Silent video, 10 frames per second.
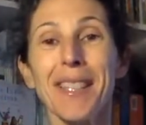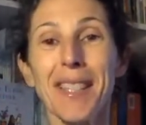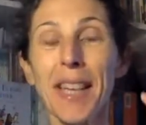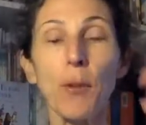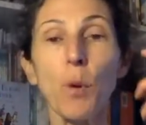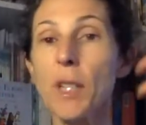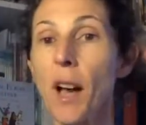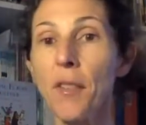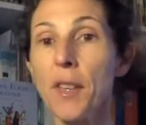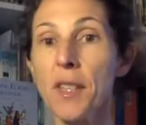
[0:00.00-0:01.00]
seen what
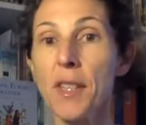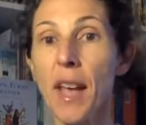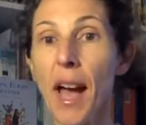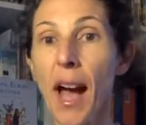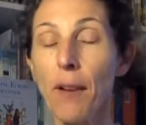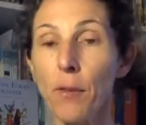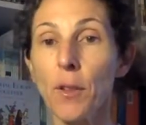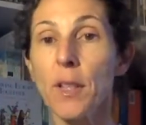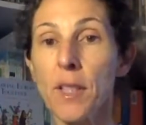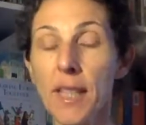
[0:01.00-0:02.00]
others have
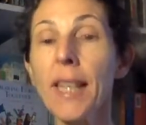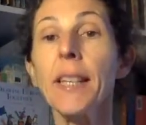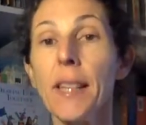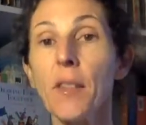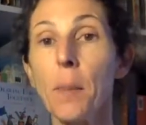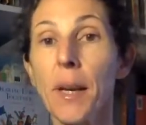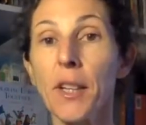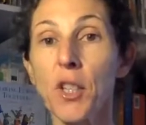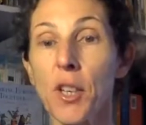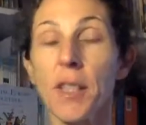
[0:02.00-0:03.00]
seen in the
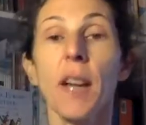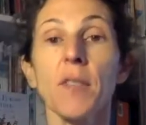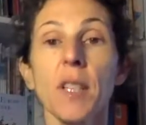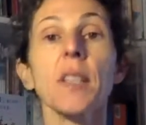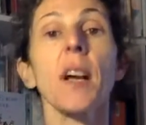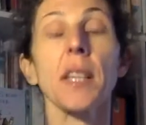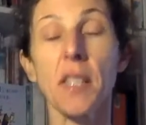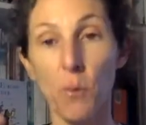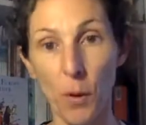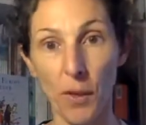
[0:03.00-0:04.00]
pictures and have
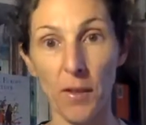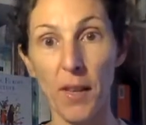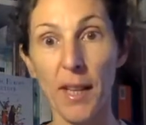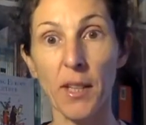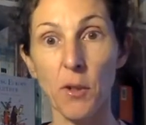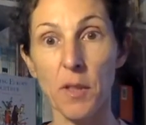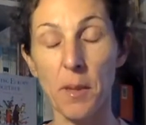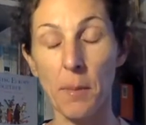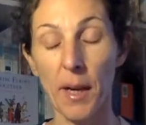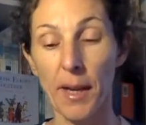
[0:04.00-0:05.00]
discussed and what they think it could
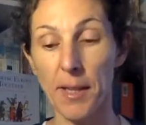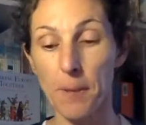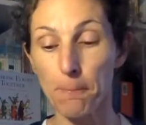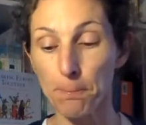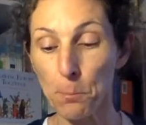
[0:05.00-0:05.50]
symbolize.